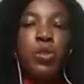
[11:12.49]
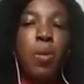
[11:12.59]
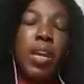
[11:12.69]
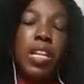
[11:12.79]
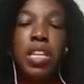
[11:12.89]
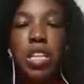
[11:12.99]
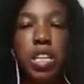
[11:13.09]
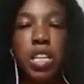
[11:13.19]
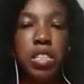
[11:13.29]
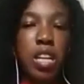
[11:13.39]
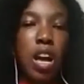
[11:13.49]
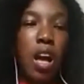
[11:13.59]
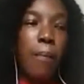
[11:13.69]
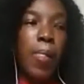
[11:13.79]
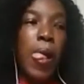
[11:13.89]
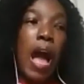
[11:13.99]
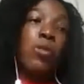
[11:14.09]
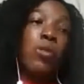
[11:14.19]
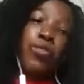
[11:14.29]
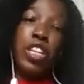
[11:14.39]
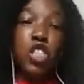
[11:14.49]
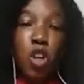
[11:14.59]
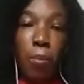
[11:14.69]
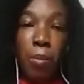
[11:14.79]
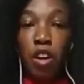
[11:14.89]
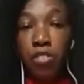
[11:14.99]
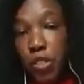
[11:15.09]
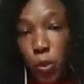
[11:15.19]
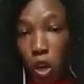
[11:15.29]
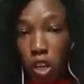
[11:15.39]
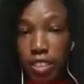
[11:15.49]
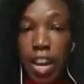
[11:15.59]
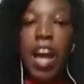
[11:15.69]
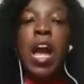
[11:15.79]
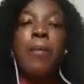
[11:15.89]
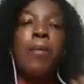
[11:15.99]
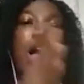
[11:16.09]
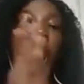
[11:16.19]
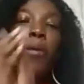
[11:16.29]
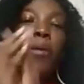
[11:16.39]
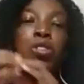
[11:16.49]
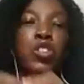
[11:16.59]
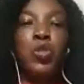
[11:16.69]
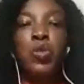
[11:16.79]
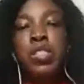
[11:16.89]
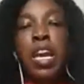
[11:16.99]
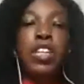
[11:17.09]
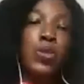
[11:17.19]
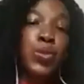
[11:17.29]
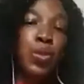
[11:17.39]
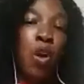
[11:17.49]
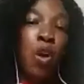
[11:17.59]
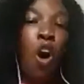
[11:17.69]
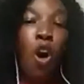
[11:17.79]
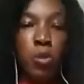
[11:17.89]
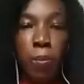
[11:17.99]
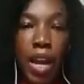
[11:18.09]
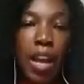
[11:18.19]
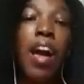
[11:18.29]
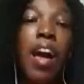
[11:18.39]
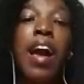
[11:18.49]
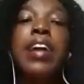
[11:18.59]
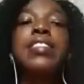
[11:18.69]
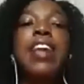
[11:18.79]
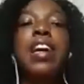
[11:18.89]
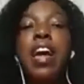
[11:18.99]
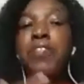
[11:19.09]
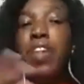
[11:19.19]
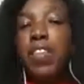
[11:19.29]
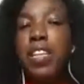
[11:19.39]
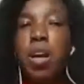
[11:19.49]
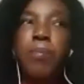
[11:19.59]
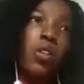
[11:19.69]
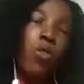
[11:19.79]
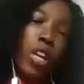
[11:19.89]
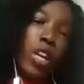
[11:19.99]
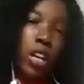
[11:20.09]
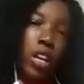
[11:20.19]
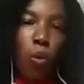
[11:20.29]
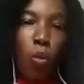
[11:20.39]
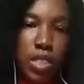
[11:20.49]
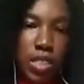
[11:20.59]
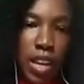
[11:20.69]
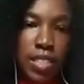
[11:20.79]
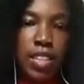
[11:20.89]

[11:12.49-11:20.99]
so many things. I would finish up my office work on time. I would, schedule calls with my clients. And after that, I'm like, okay, what next?